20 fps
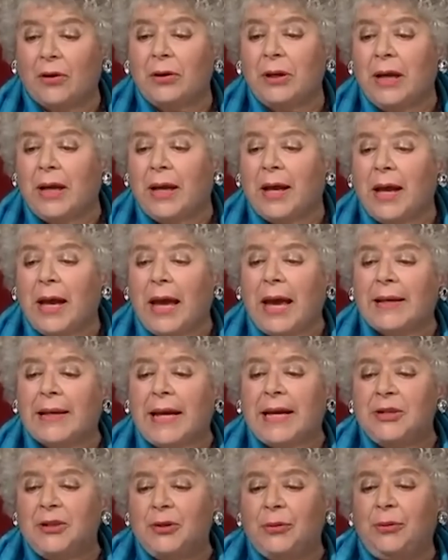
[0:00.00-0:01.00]
and award winning
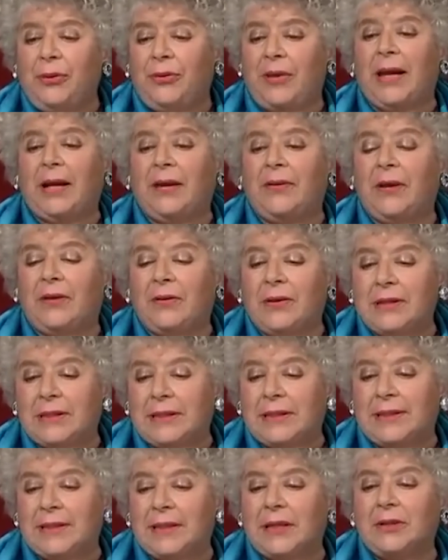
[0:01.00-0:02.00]
actress Miriam
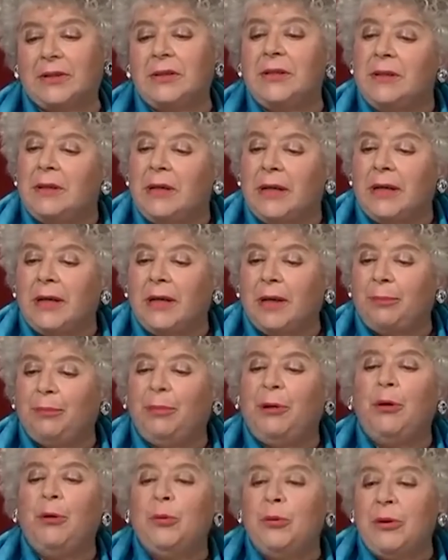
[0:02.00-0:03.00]
Margolyes went into